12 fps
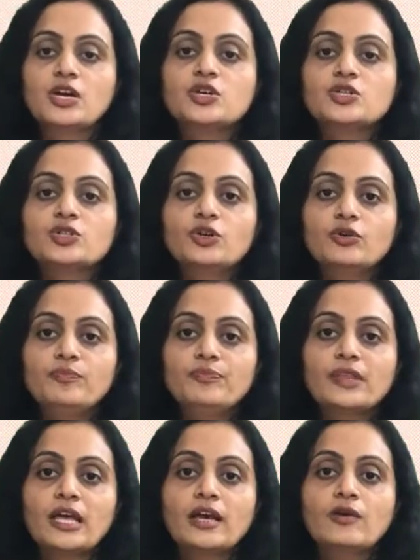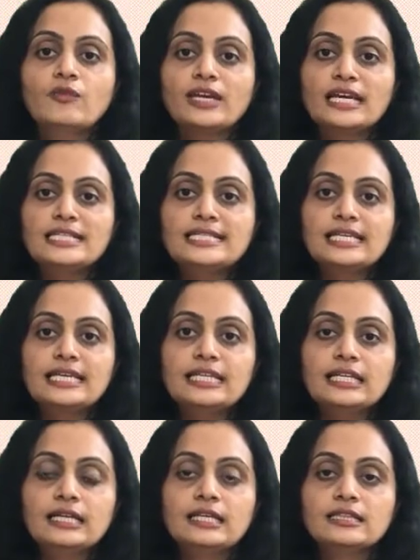So we can
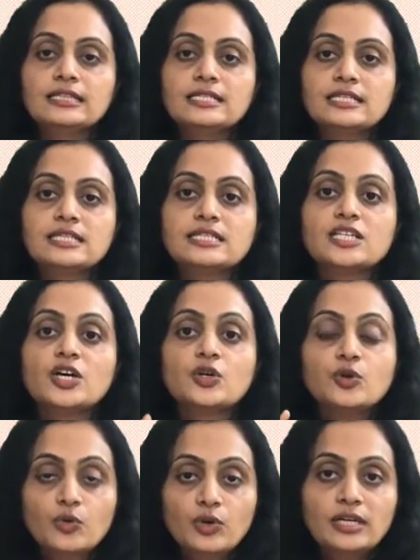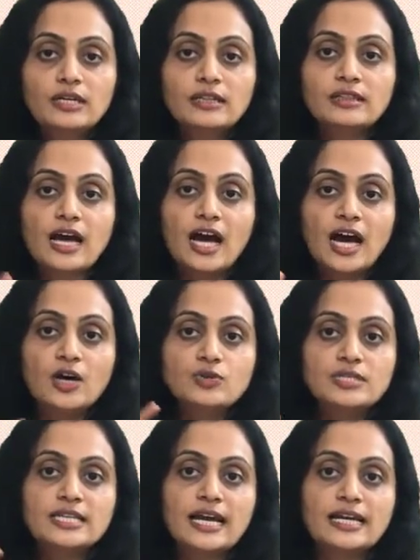see this is the root, the
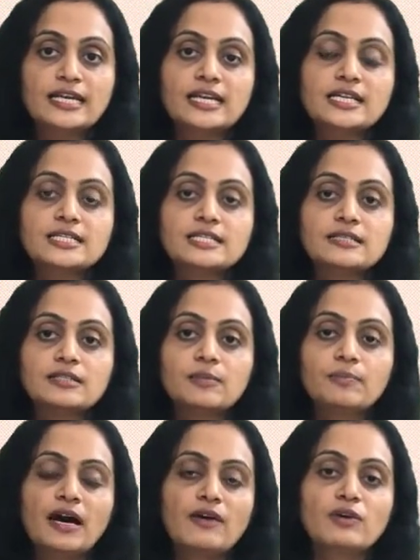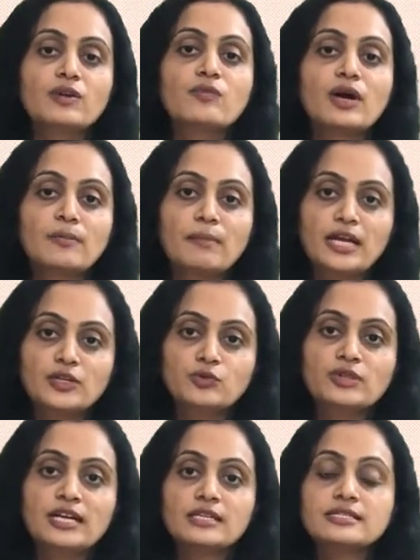outside is the power 1 by 2,
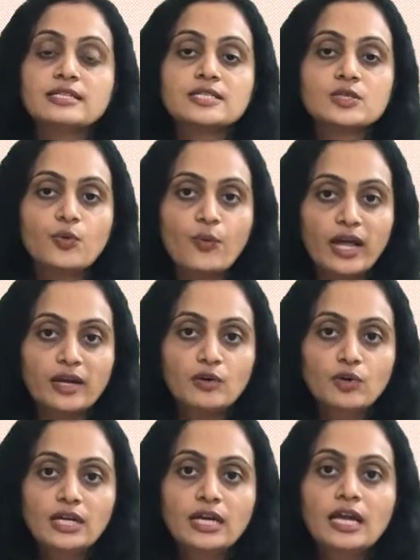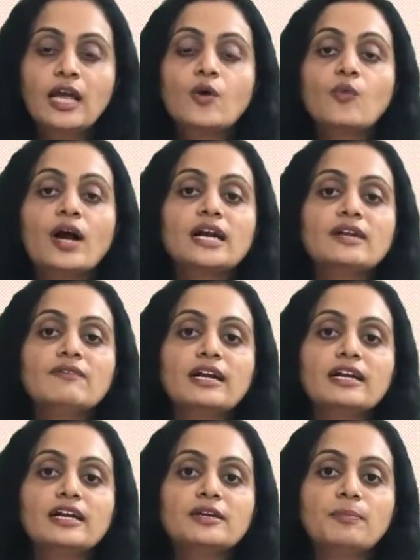that is the square root. 1
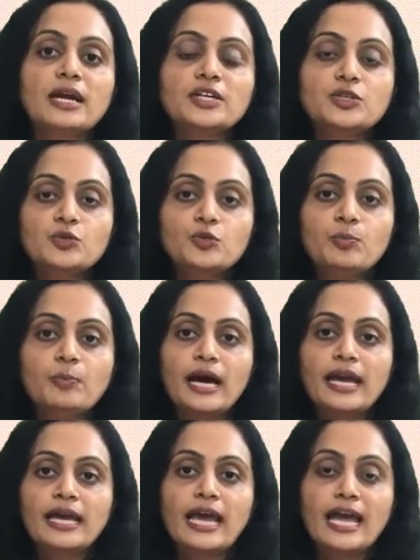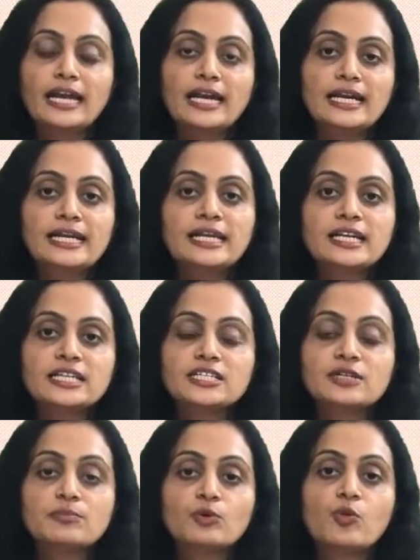divided by 2 pi and
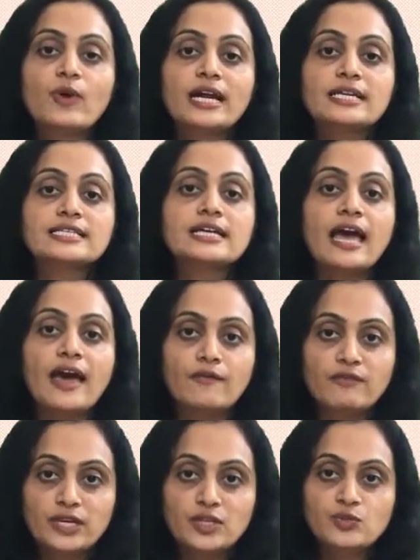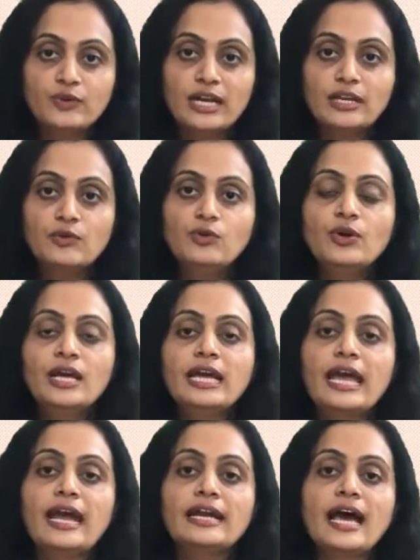integration provides the average value,
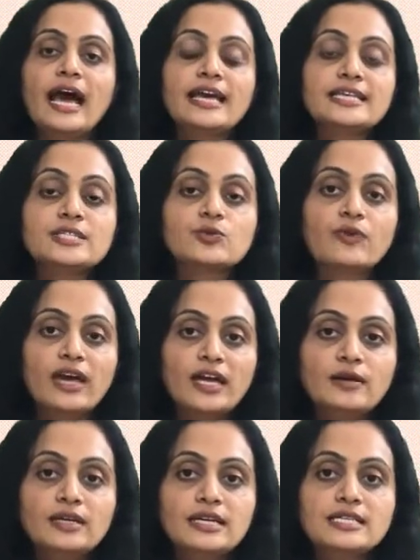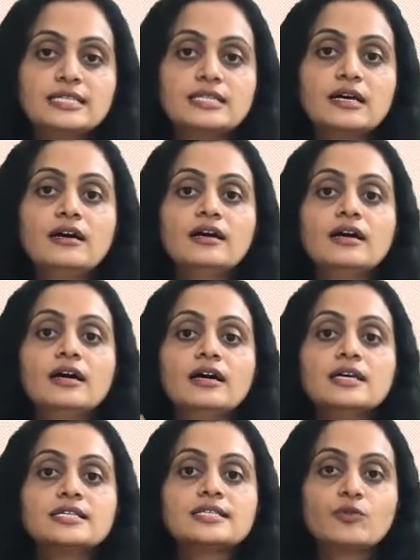and I square is the
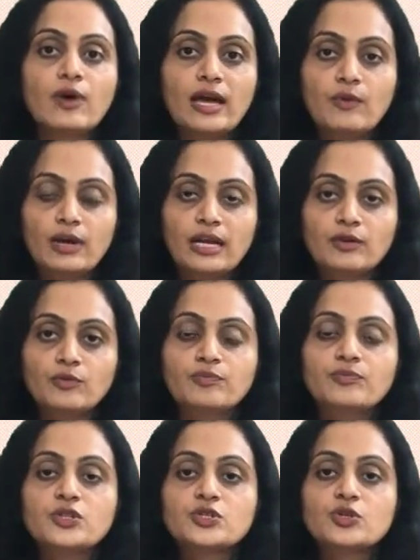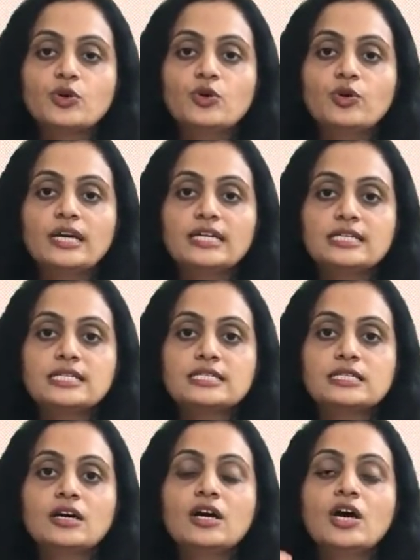square value. So it is
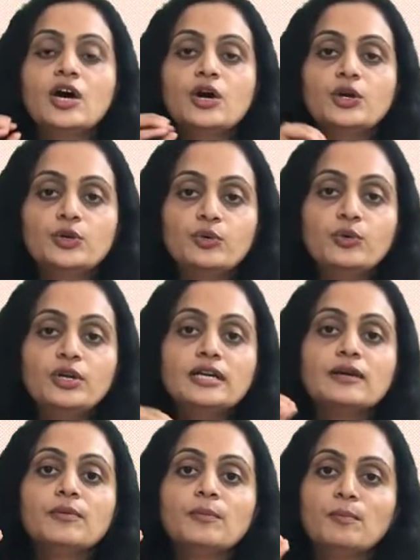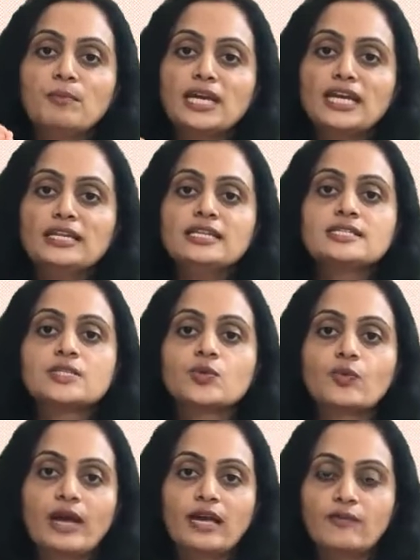the root mean
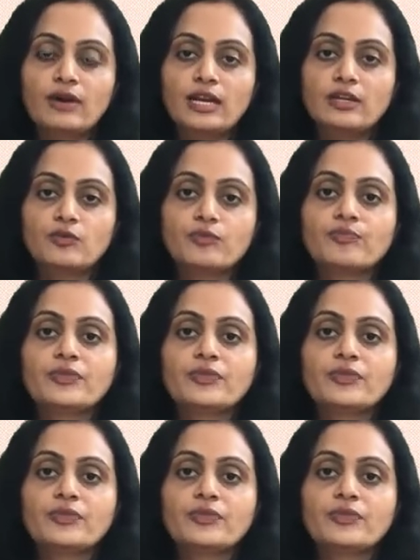square value.